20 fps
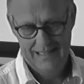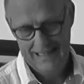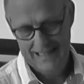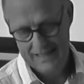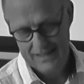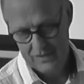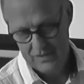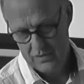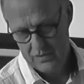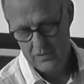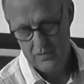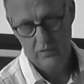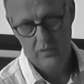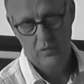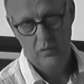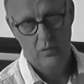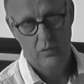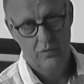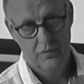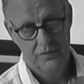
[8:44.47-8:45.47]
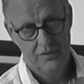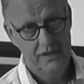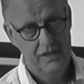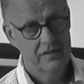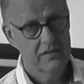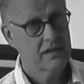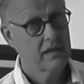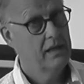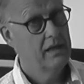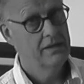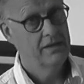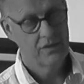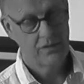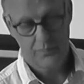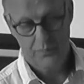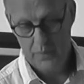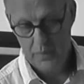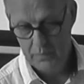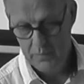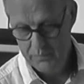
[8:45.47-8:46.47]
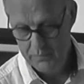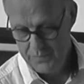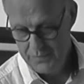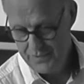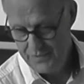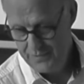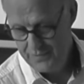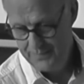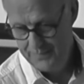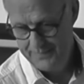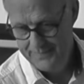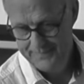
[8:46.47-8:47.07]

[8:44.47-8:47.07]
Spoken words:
and all these kind of problems.